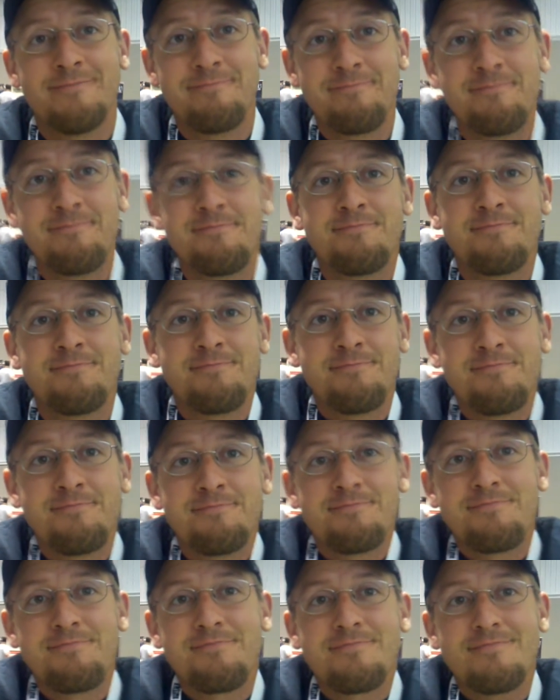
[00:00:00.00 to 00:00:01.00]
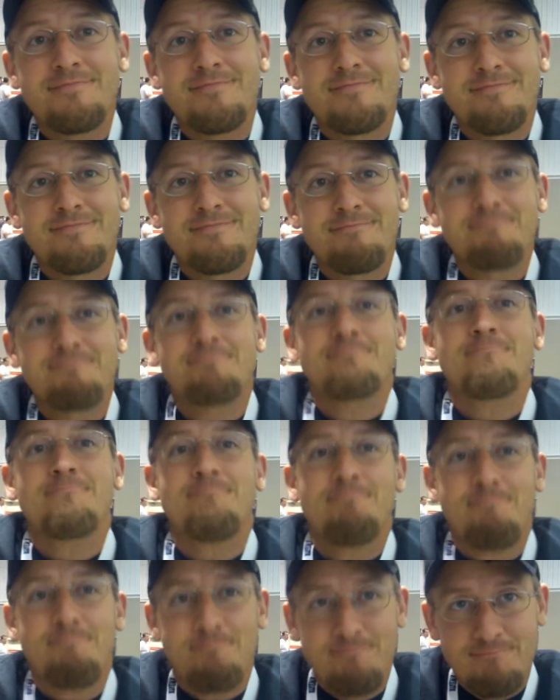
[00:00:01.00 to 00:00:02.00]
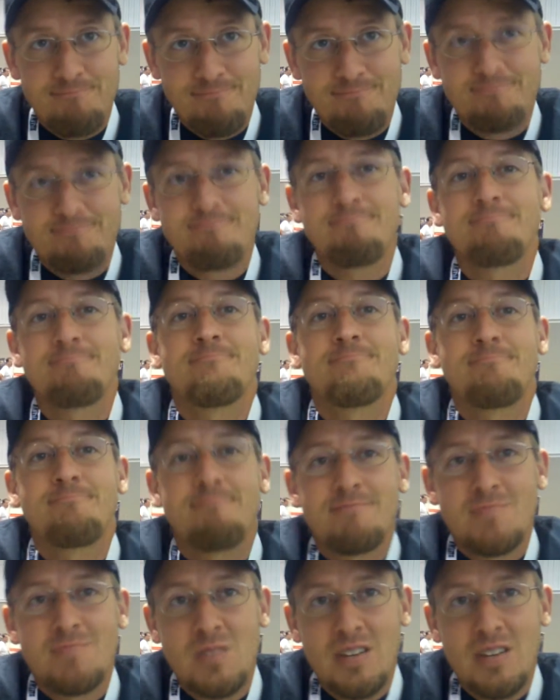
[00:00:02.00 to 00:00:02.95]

You're getting positioned with them and they're staying alive because of the +3.